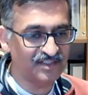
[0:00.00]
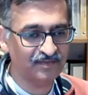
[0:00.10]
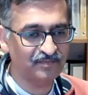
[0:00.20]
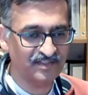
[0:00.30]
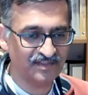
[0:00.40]
and
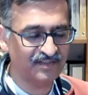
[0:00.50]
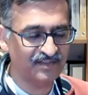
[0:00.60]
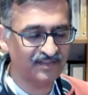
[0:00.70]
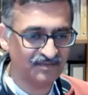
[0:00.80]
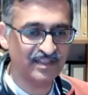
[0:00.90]
the patient
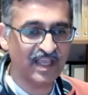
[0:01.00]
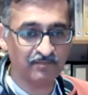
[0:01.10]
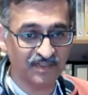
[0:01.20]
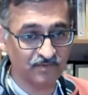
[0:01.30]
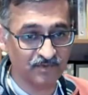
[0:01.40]
then is
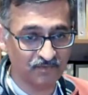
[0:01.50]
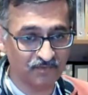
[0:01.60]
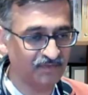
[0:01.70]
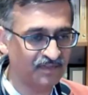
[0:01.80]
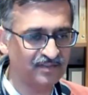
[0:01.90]
happy with what
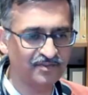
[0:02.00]
you've done.